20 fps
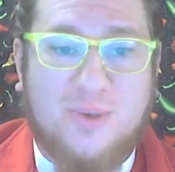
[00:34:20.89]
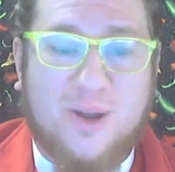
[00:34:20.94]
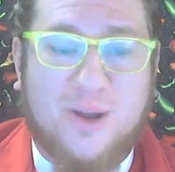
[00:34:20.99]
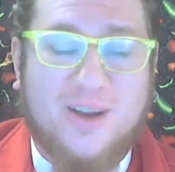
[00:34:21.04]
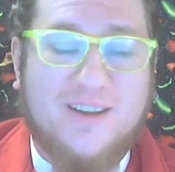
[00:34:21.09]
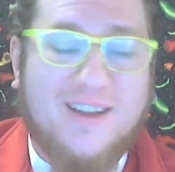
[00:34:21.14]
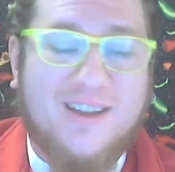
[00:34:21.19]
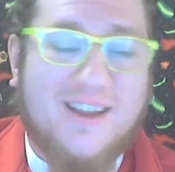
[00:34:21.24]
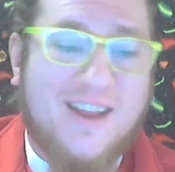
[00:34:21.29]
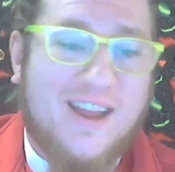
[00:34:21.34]

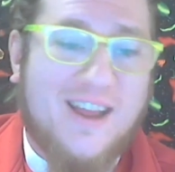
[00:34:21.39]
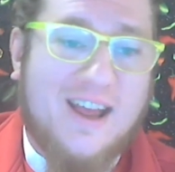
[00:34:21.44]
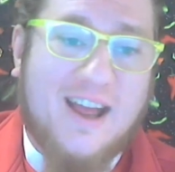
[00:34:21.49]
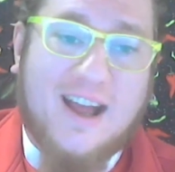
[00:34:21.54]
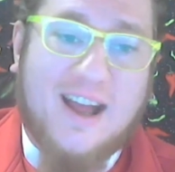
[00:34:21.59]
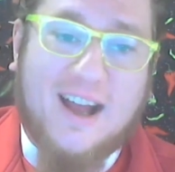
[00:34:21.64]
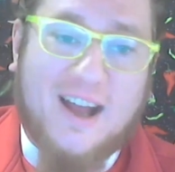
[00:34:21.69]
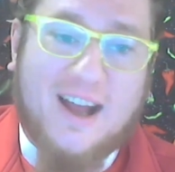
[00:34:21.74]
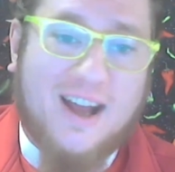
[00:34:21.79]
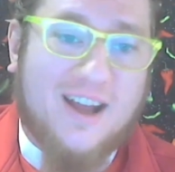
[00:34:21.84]
But
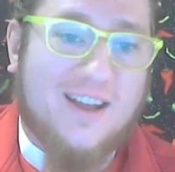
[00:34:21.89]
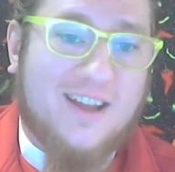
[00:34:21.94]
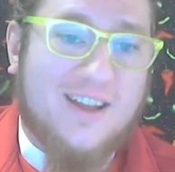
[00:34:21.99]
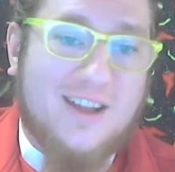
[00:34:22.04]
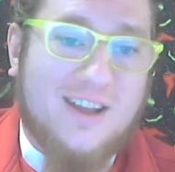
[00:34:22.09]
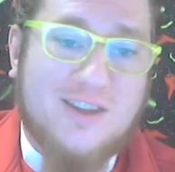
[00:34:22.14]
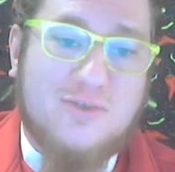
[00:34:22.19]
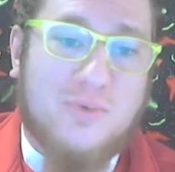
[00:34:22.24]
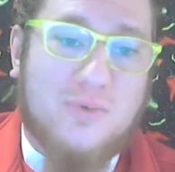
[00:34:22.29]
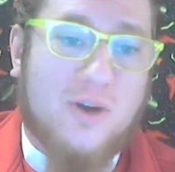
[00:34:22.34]
uh,
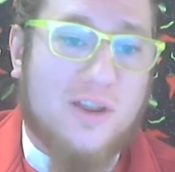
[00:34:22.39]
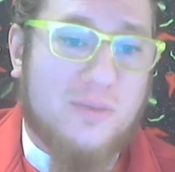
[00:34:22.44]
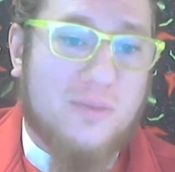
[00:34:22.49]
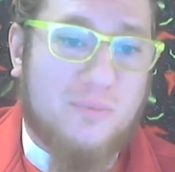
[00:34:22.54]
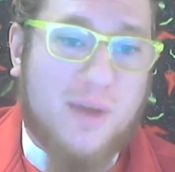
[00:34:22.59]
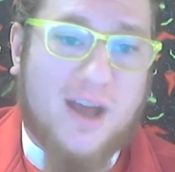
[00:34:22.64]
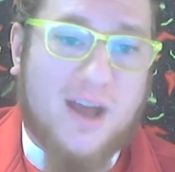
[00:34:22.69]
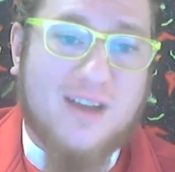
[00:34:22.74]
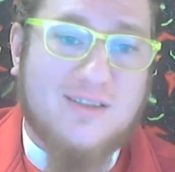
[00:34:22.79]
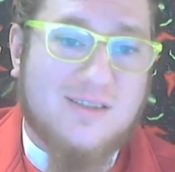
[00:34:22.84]
he's one of the
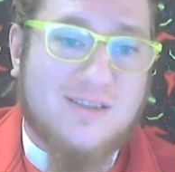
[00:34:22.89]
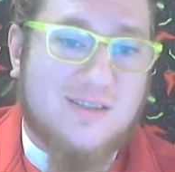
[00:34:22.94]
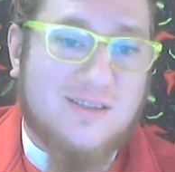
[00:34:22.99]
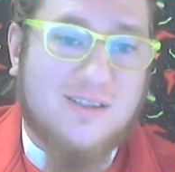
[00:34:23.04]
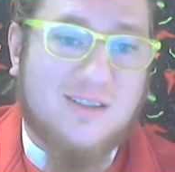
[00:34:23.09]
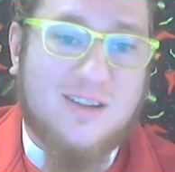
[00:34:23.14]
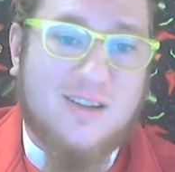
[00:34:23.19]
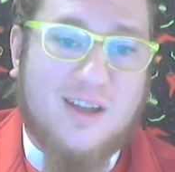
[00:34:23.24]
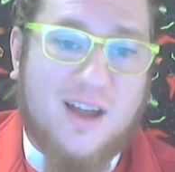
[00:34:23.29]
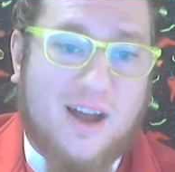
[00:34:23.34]

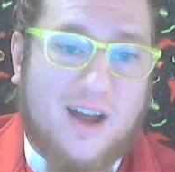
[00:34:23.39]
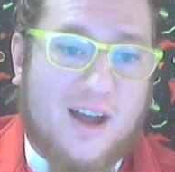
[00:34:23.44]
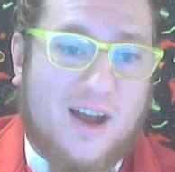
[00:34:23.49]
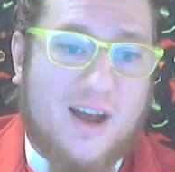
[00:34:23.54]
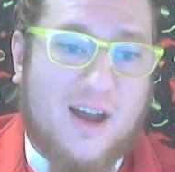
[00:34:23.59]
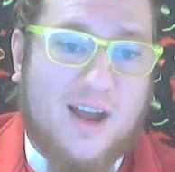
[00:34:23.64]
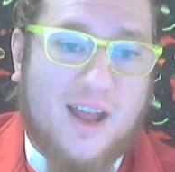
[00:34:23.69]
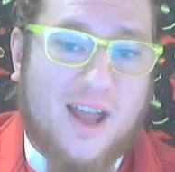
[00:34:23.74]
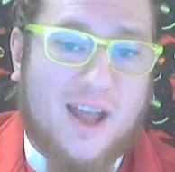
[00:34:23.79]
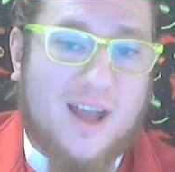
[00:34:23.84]
best,
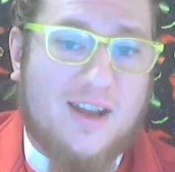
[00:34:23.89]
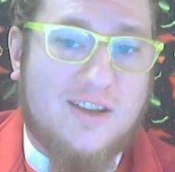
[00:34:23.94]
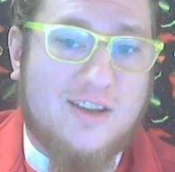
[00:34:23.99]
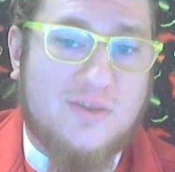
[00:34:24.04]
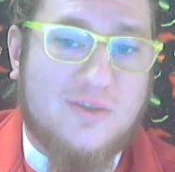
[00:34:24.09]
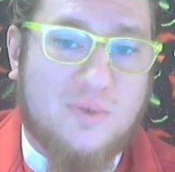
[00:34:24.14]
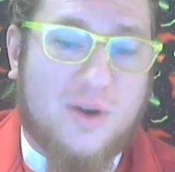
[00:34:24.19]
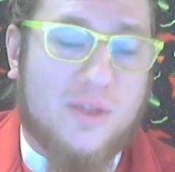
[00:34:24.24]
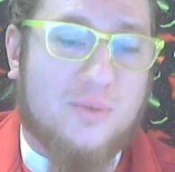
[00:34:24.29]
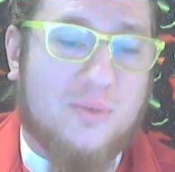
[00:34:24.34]
uh, and
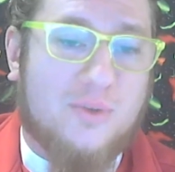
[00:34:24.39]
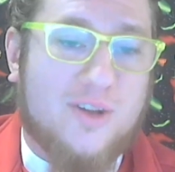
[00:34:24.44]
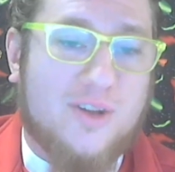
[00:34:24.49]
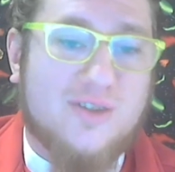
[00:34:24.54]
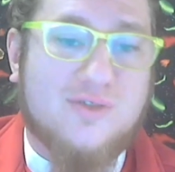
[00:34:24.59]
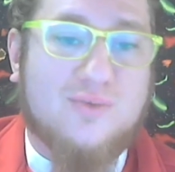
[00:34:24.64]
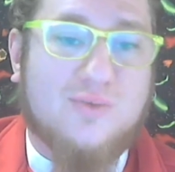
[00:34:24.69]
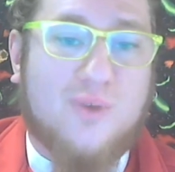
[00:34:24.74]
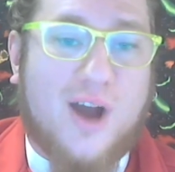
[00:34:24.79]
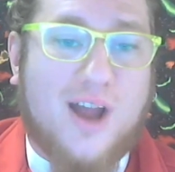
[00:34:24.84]
he's one of the
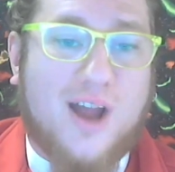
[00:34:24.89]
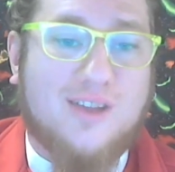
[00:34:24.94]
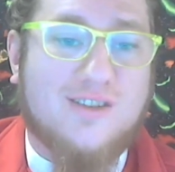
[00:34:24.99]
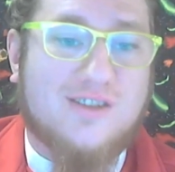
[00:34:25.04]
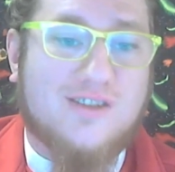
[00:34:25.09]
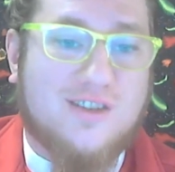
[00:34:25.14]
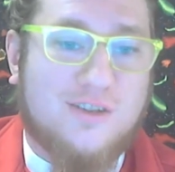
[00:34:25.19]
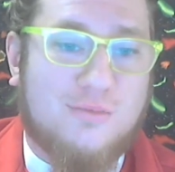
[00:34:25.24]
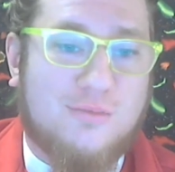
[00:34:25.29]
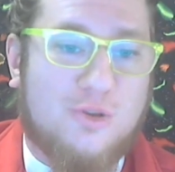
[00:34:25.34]
reasons why
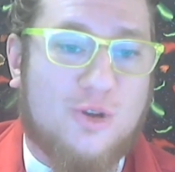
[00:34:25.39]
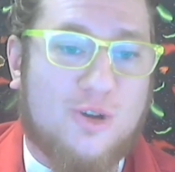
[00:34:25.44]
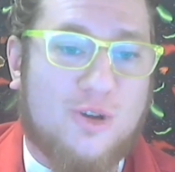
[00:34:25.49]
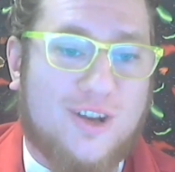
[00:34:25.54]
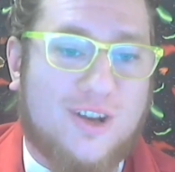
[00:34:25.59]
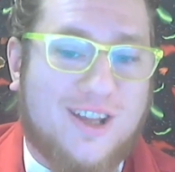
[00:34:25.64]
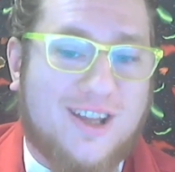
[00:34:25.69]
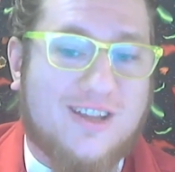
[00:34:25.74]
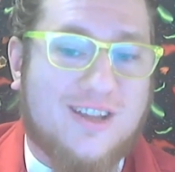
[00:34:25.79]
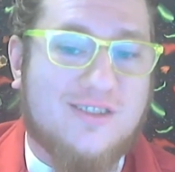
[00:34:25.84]
this
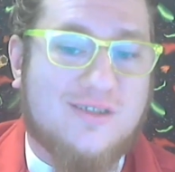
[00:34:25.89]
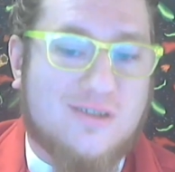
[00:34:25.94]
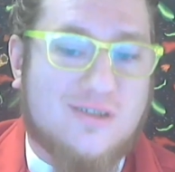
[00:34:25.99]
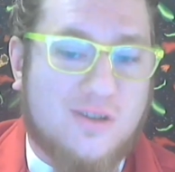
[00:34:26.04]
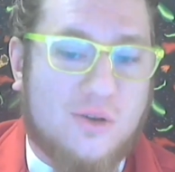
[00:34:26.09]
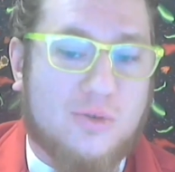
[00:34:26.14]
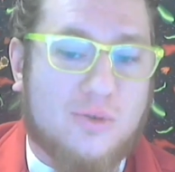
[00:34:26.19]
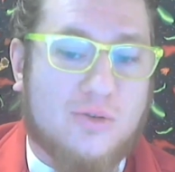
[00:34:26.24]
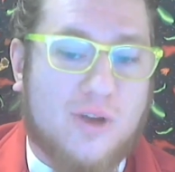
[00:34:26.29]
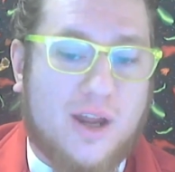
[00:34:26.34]
community is
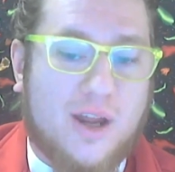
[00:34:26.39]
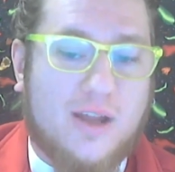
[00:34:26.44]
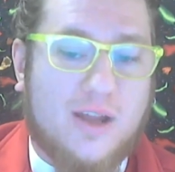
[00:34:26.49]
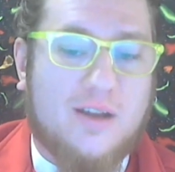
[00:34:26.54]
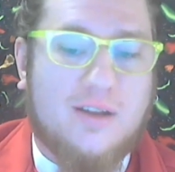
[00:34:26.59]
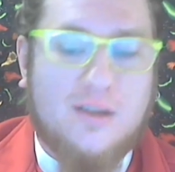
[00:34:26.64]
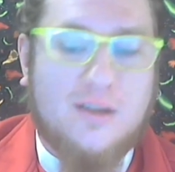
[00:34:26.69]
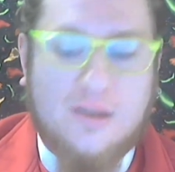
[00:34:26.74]
so great.